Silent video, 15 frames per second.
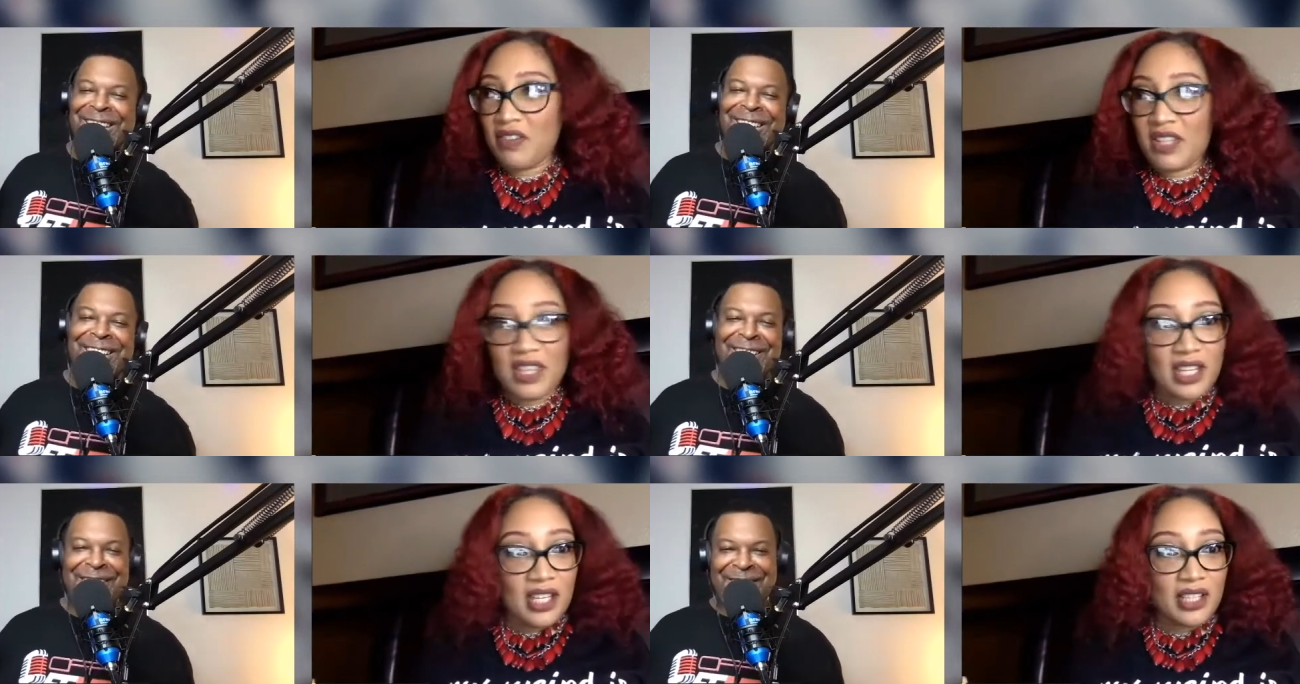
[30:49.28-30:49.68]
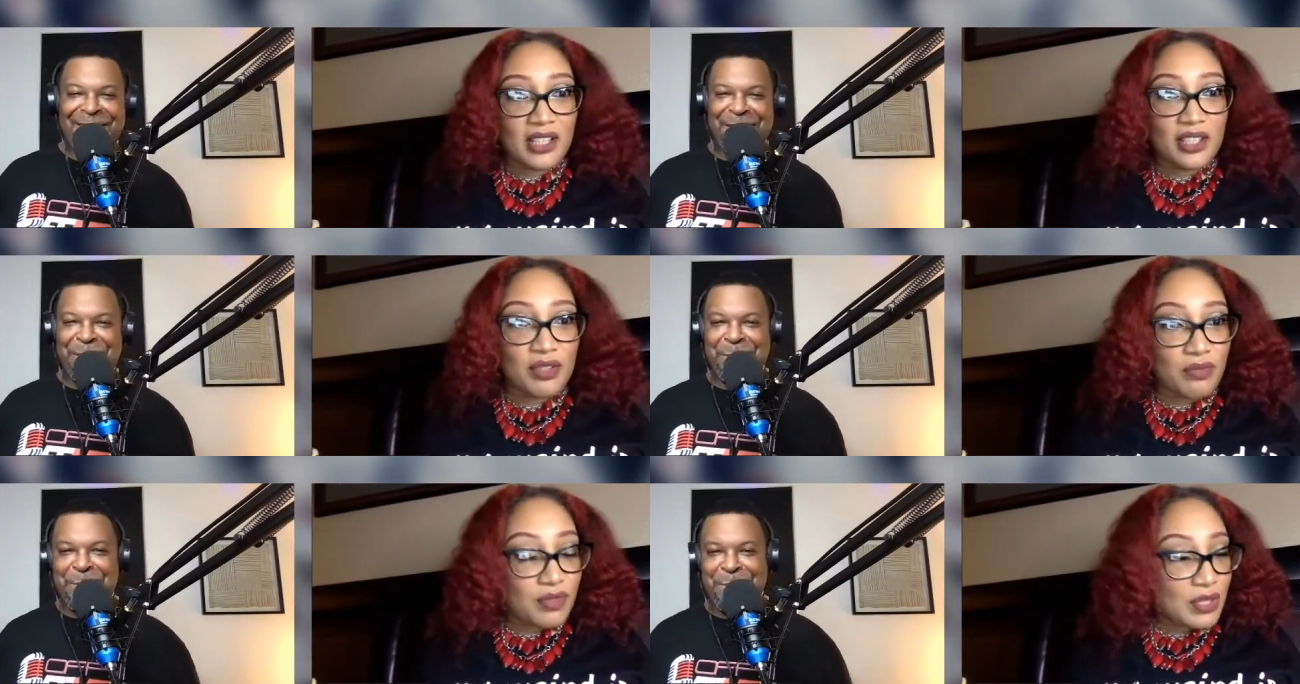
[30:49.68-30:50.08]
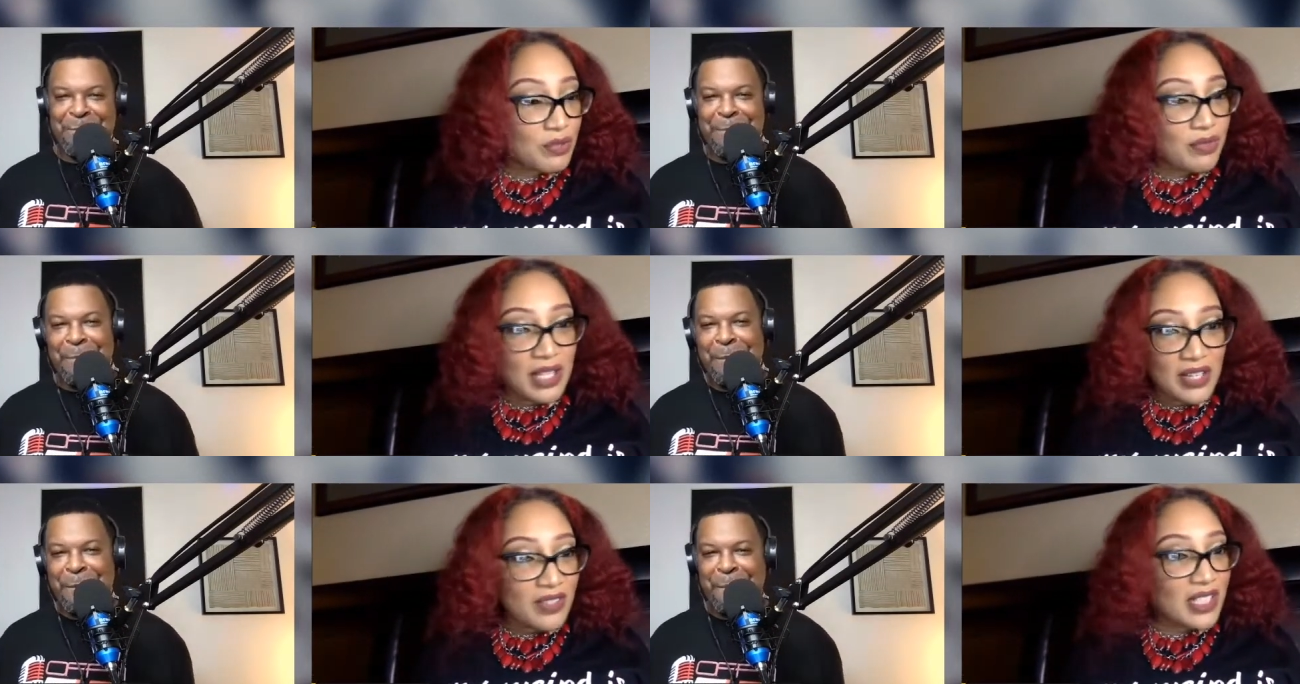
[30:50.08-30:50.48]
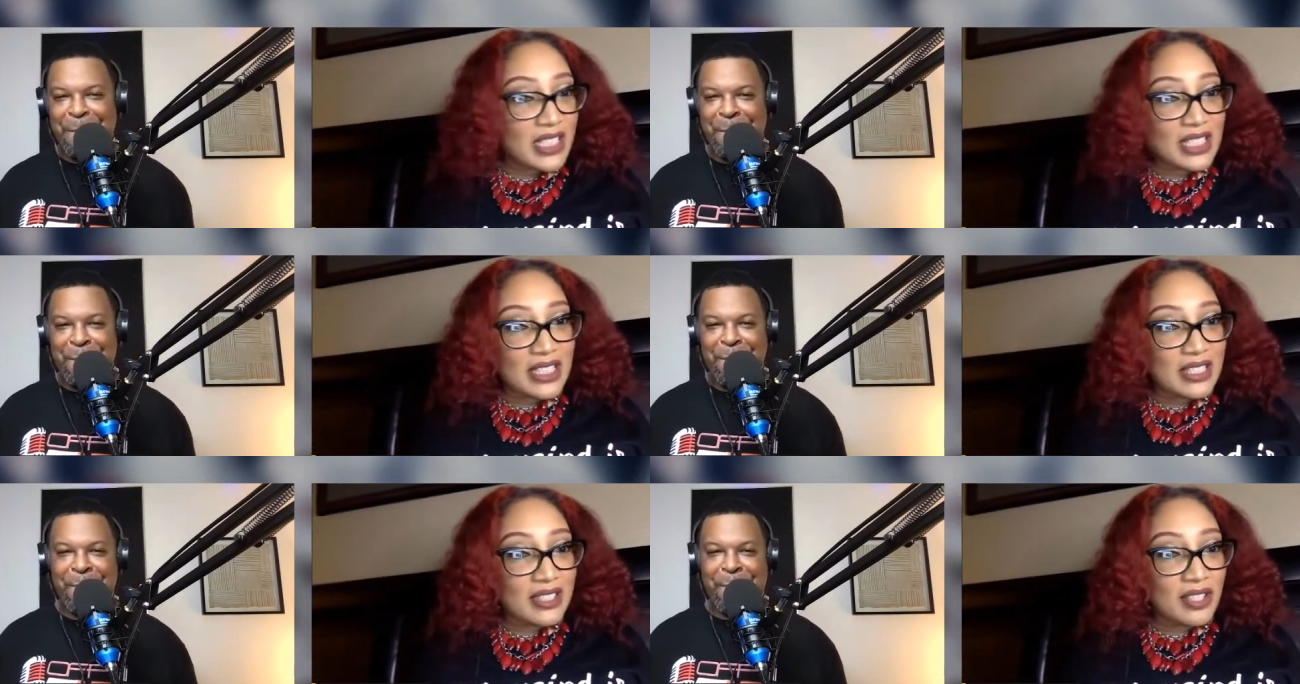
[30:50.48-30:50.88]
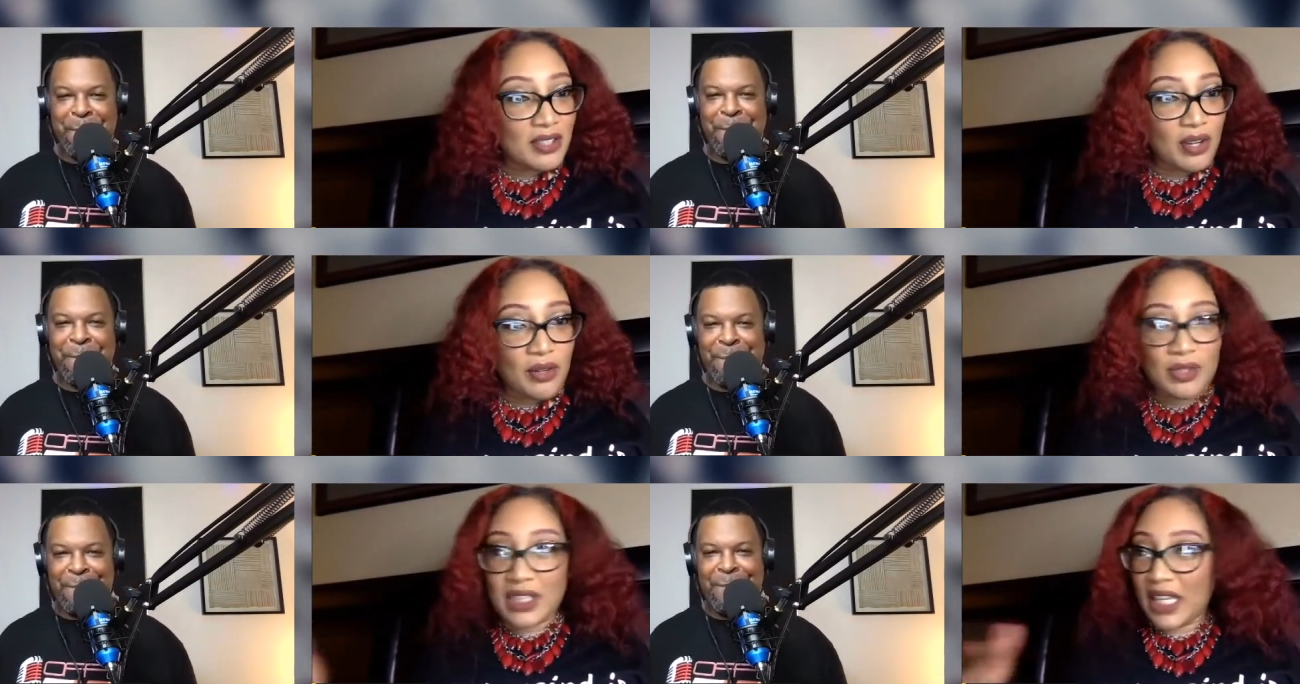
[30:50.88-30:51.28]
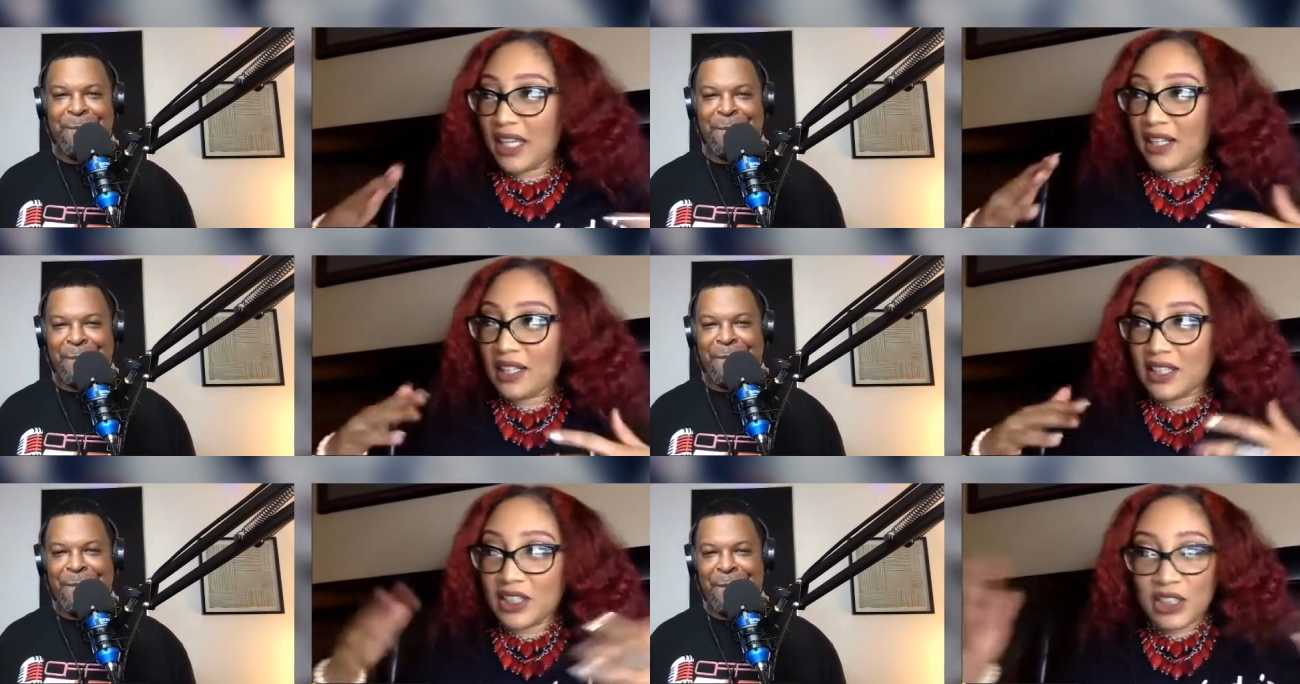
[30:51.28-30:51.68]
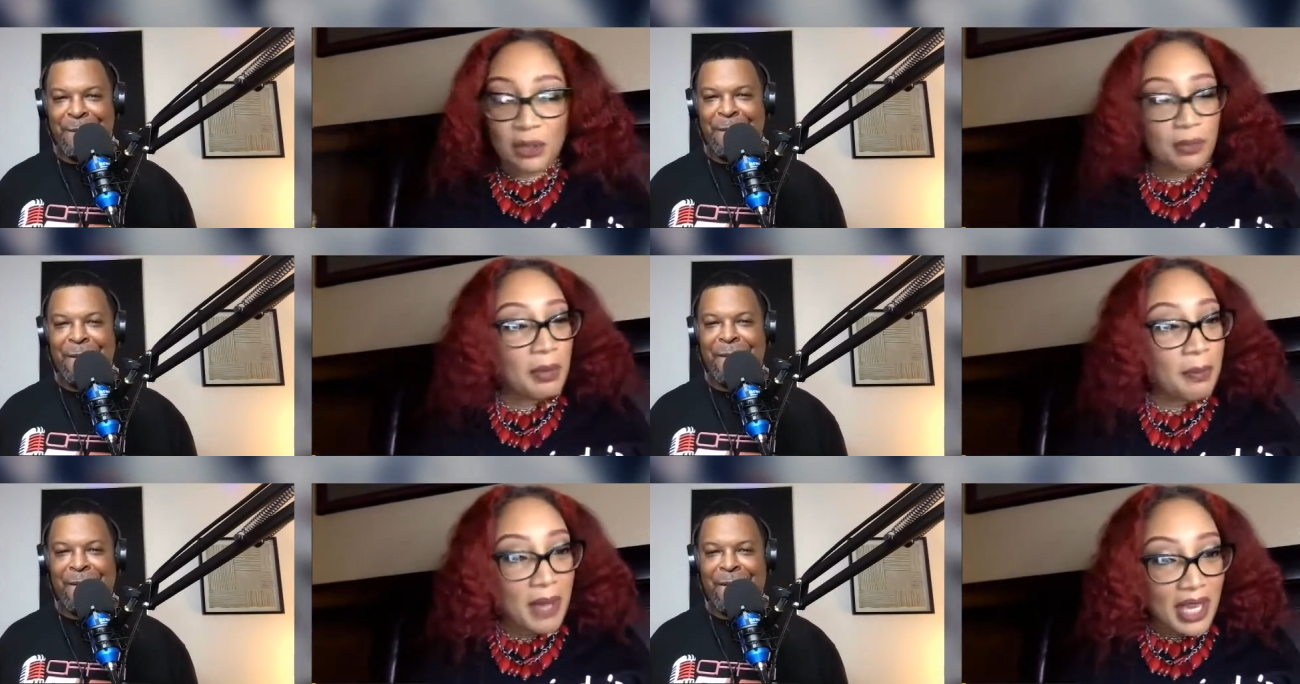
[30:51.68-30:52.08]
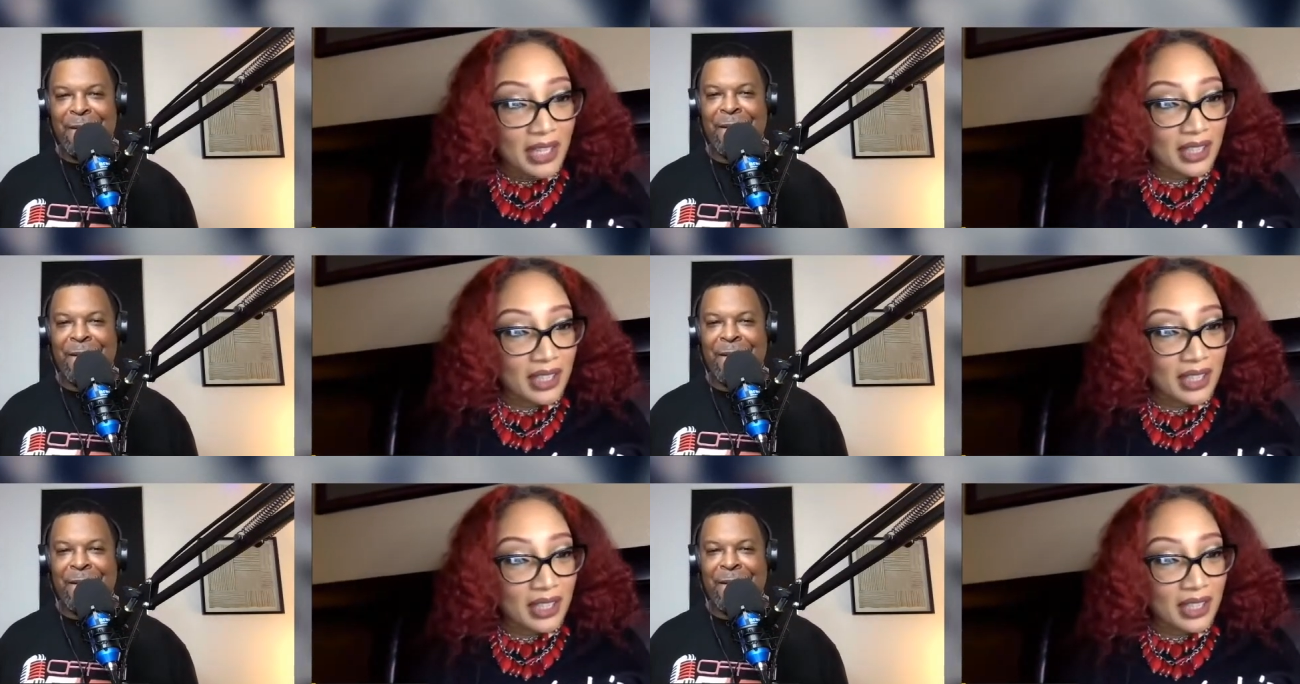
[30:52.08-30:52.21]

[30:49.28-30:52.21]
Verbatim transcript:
Speaker 1: Everything, the realness, you know, dating, jumping